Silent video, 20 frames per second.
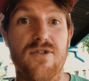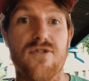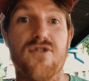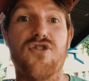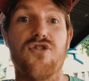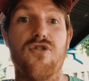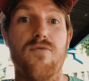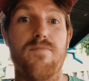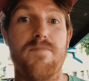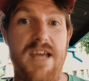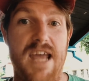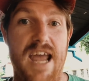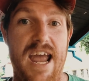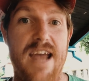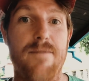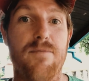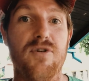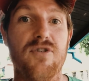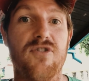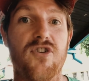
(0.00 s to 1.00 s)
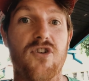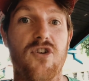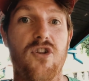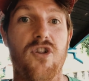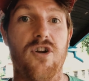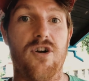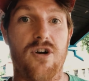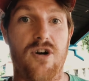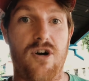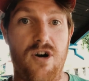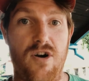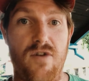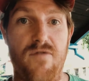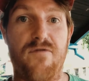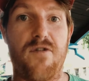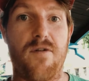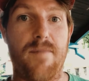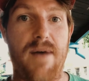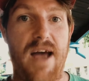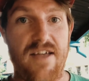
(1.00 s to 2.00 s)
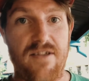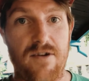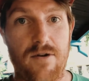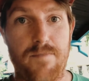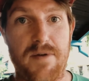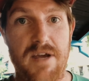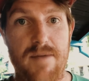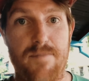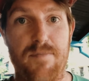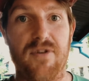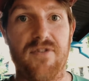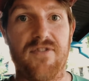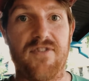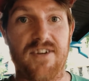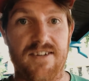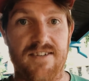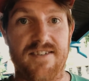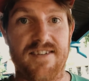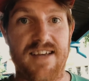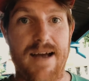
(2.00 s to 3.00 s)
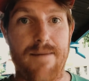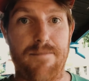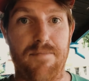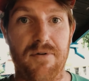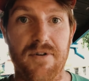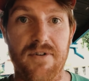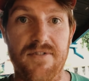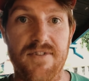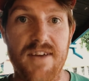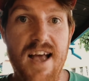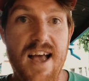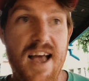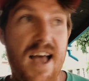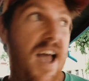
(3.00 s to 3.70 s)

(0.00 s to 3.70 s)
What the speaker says: to be able to learn from other people's examples.